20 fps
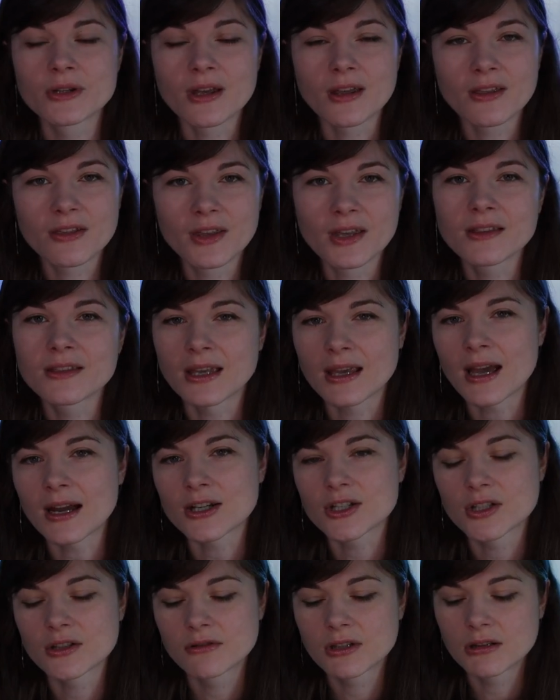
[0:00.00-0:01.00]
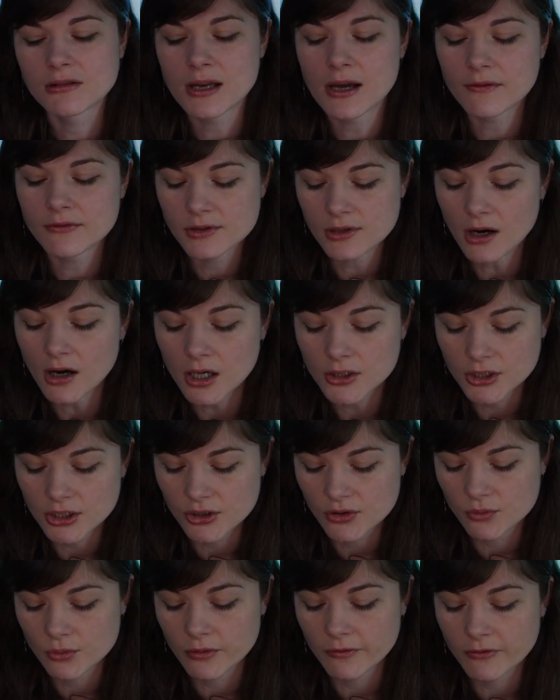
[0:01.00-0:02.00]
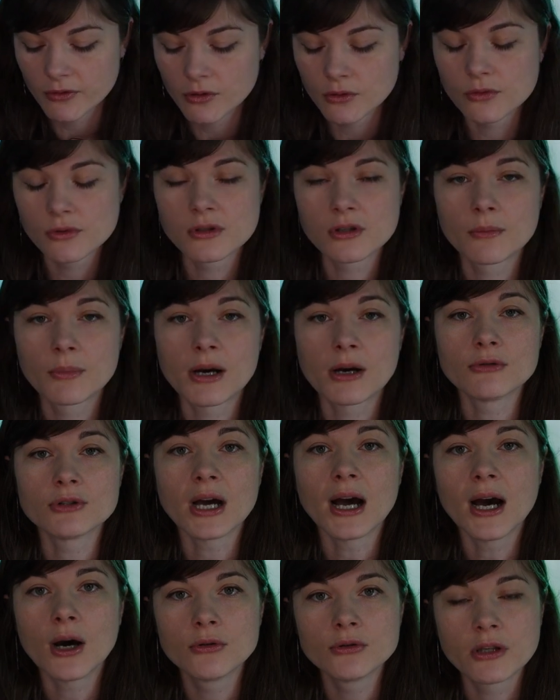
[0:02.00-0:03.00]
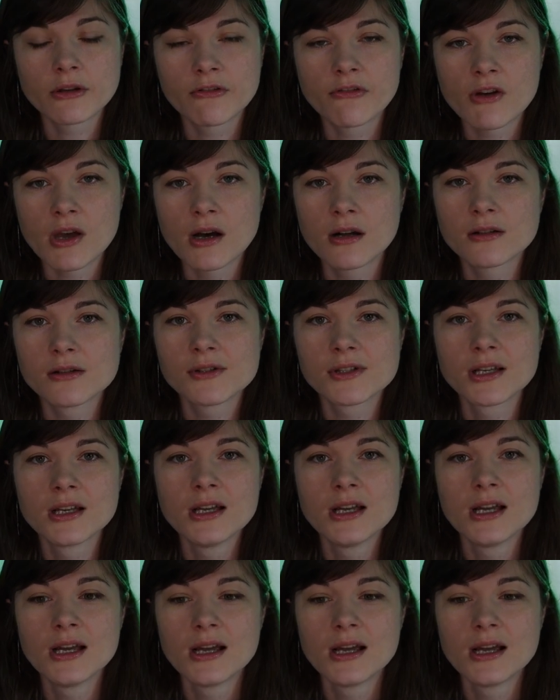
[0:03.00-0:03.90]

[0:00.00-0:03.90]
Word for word: and I think they actually left honest reviews about how they felt.